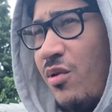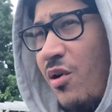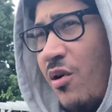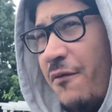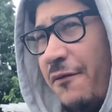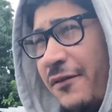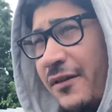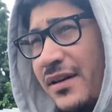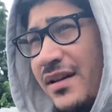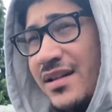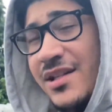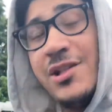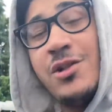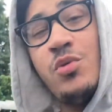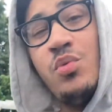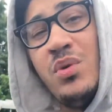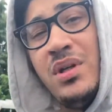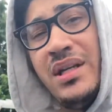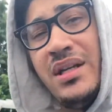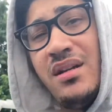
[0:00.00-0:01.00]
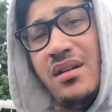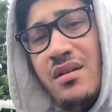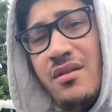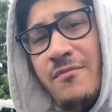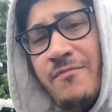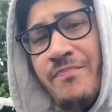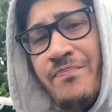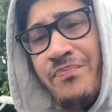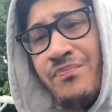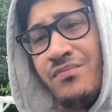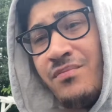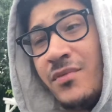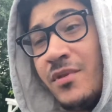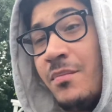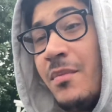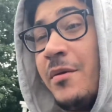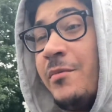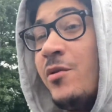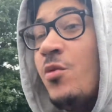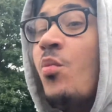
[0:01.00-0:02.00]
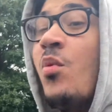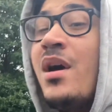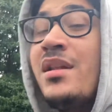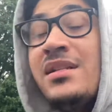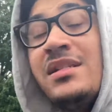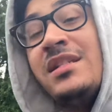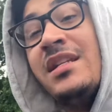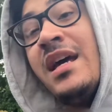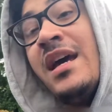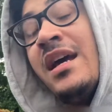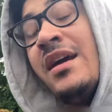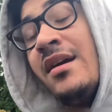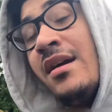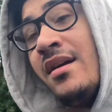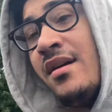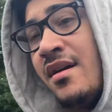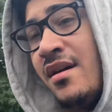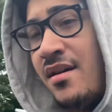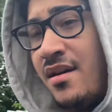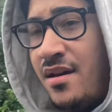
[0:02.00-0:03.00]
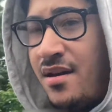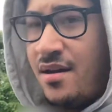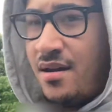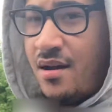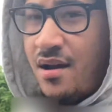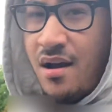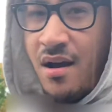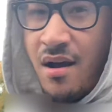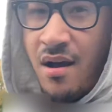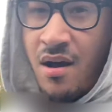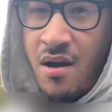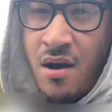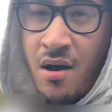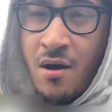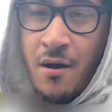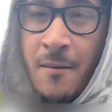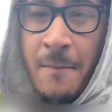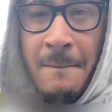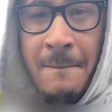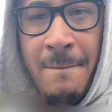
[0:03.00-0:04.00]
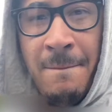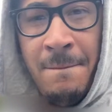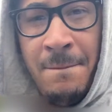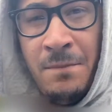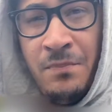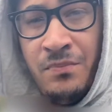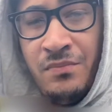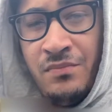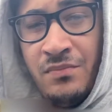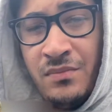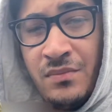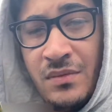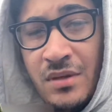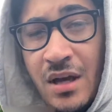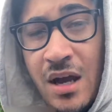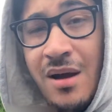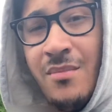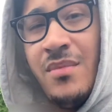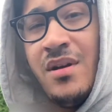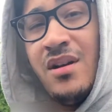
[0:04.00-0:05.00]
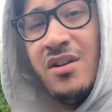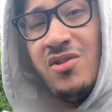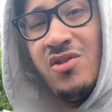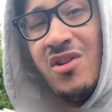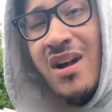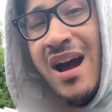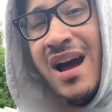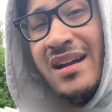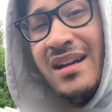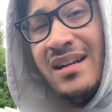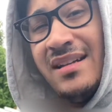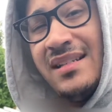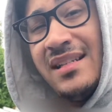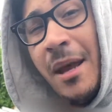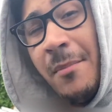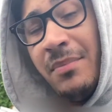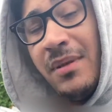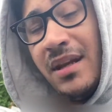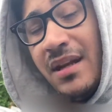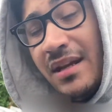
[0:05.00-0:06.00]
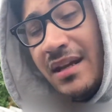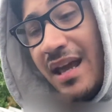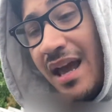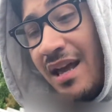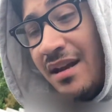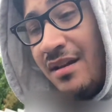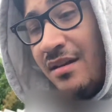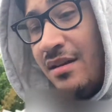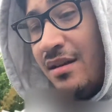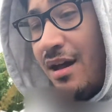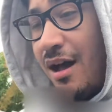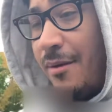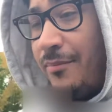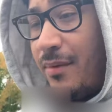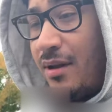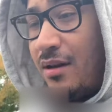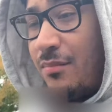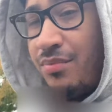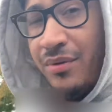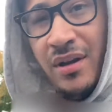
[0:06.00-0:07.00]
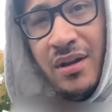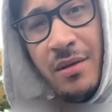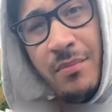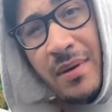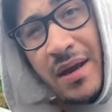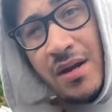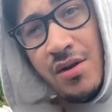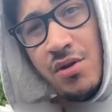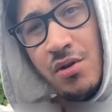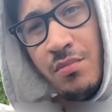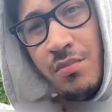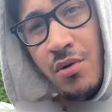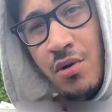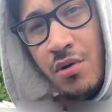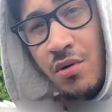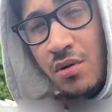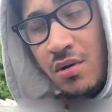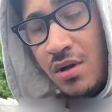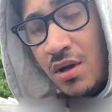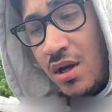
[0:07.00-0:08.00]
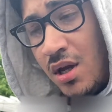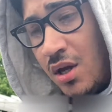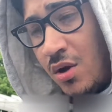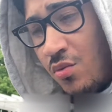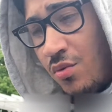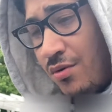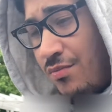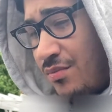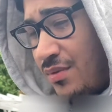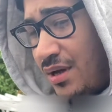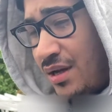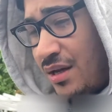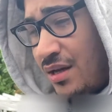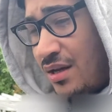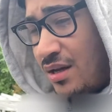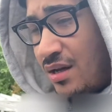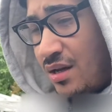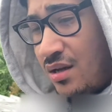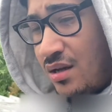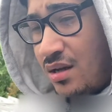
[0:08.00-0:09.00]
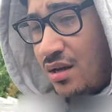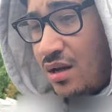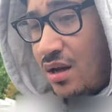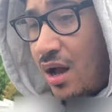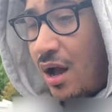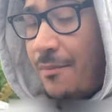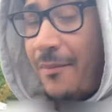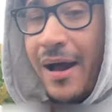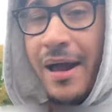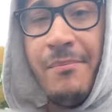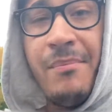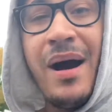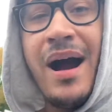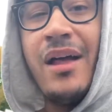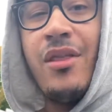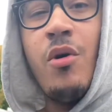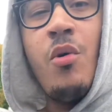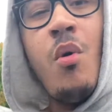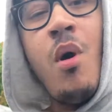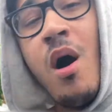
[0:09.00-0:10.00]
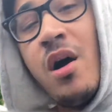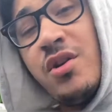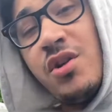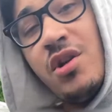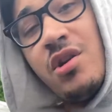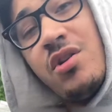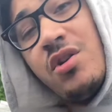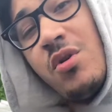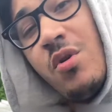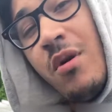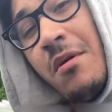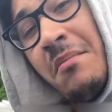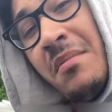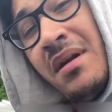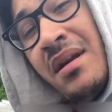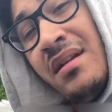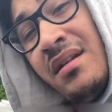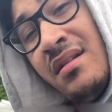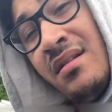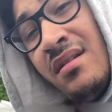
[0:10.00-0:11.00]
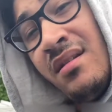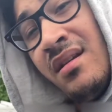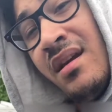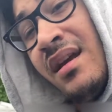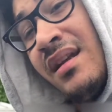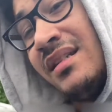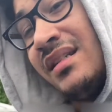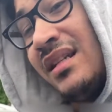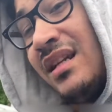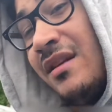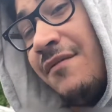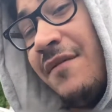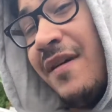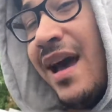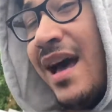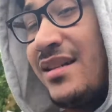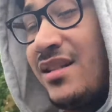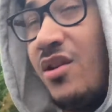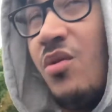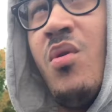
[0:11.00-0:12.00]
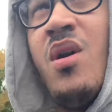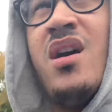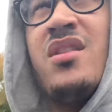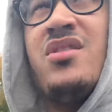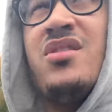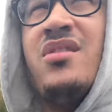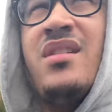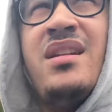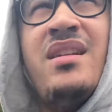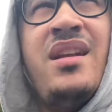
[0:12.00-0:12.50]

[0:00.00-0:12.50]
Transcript: hopefully this week, maybe Wednesday, um, I'm gonna try to attempt it again. I'm gonna bring the banjo bolt with me. I might buy the washer assortment and see if it has the washer in